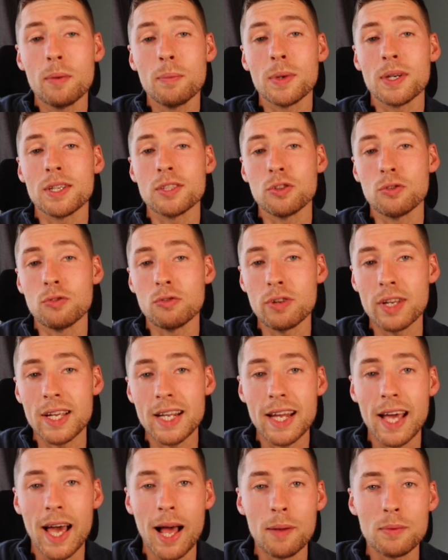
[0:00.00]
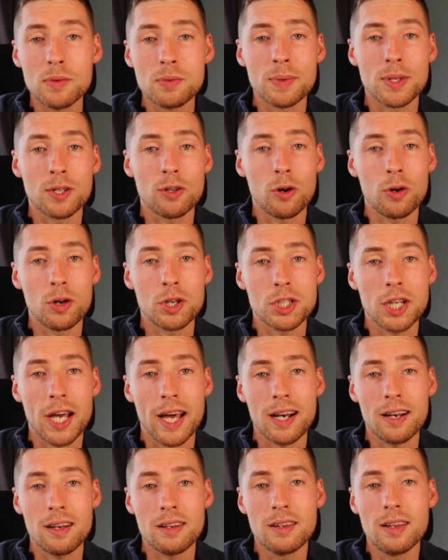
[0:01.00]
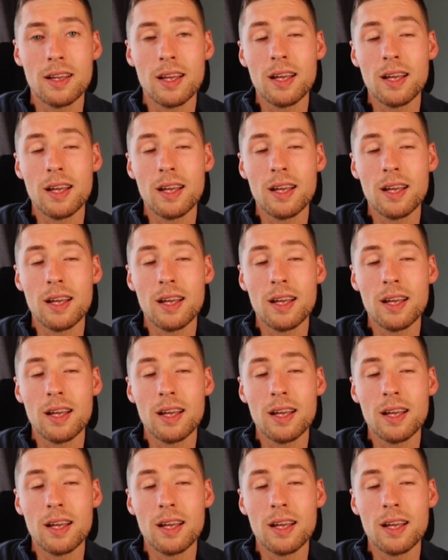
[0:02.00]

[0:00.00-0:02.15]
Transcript: because it really helps me grow the channel.